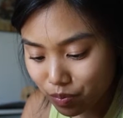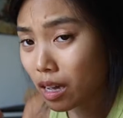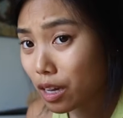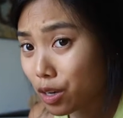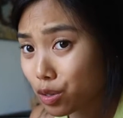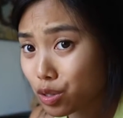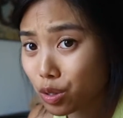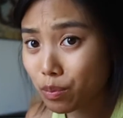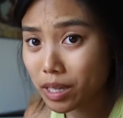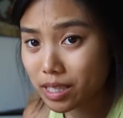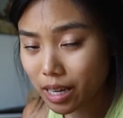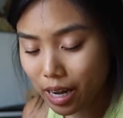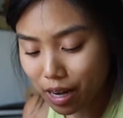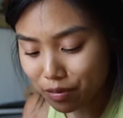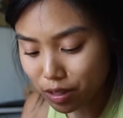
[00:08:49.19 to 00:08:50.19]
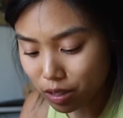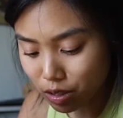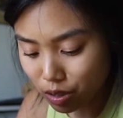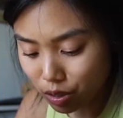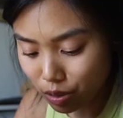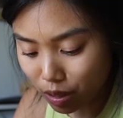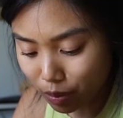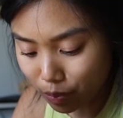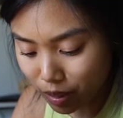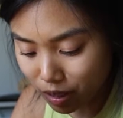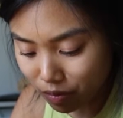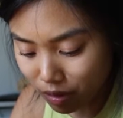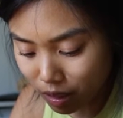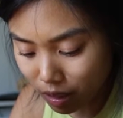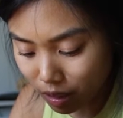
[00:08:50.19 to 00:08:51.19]
It also means I have to undo a bit
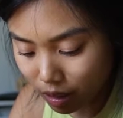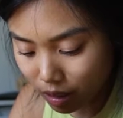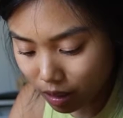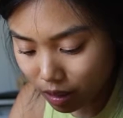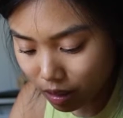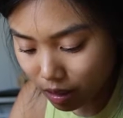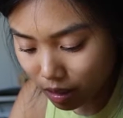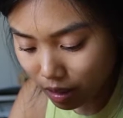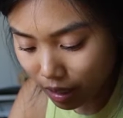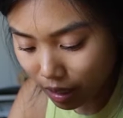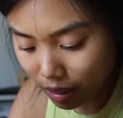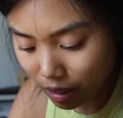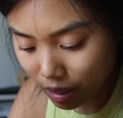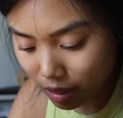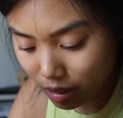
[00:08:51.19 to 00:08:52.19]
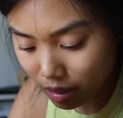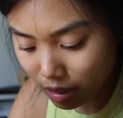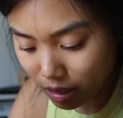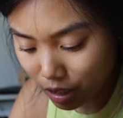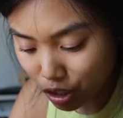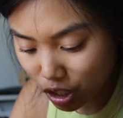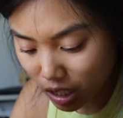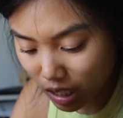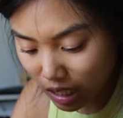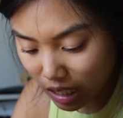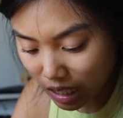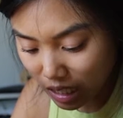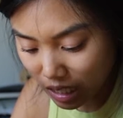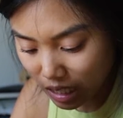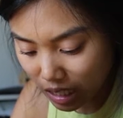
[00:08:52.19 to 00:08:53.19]
of the neckline
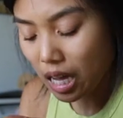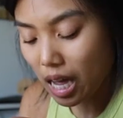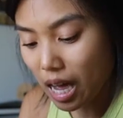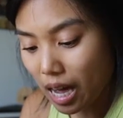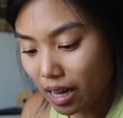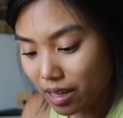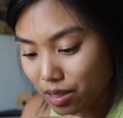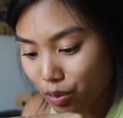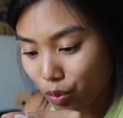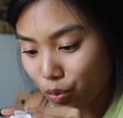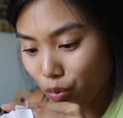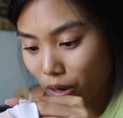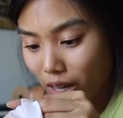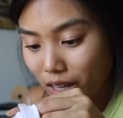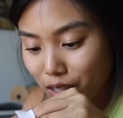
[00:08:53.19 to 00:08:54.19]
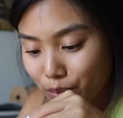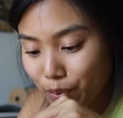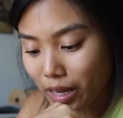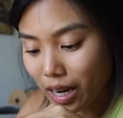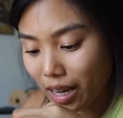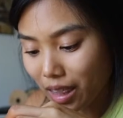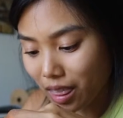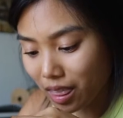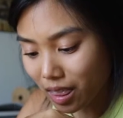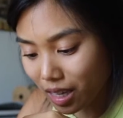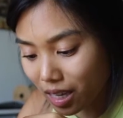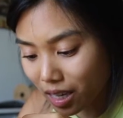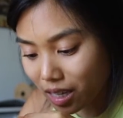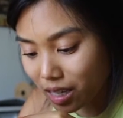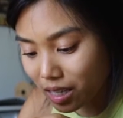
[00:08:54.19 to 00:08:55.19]
stitching as well, but I
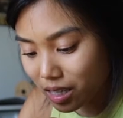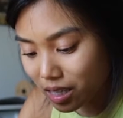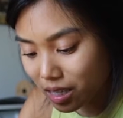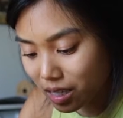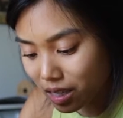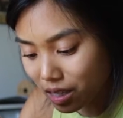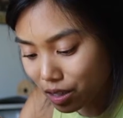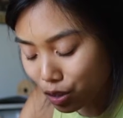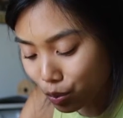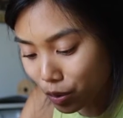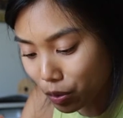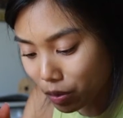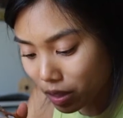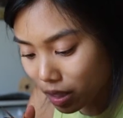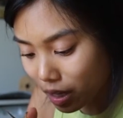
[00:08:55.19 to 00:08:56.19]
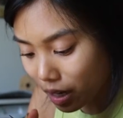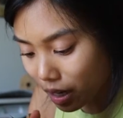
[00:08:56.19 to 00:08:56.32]
think it'll be worth it.